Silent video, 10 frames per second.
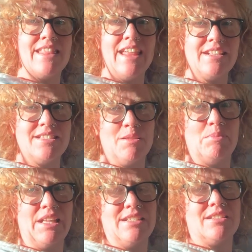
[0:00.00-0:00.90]
That's the
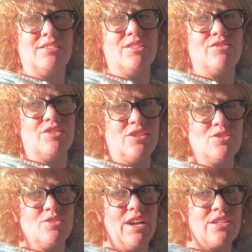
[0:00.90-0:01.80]
place to look for your
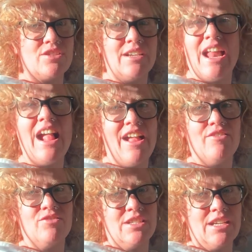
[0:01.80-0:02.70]
direction
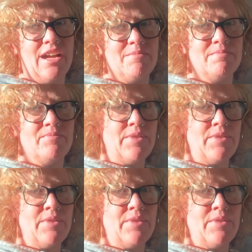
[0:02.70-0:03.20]
every time.